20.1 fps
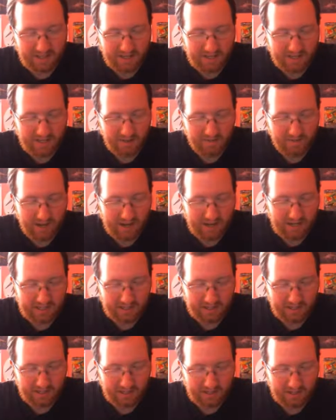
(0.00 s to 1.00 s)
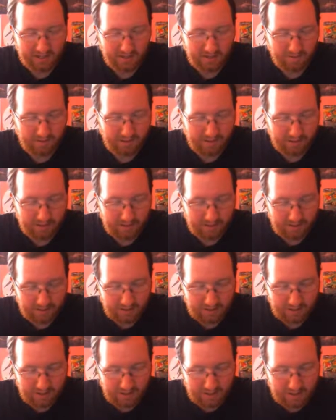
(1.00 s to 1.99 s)
is the fact of
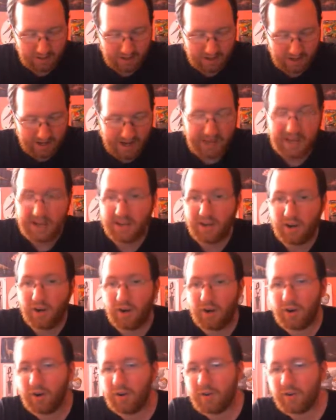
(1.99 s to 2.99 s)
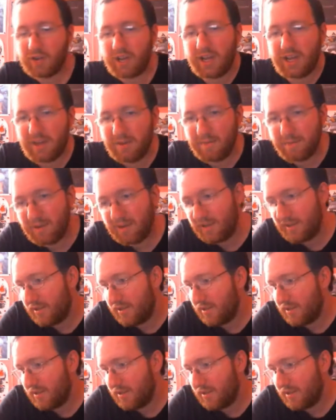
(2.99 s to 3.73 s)
a harder game.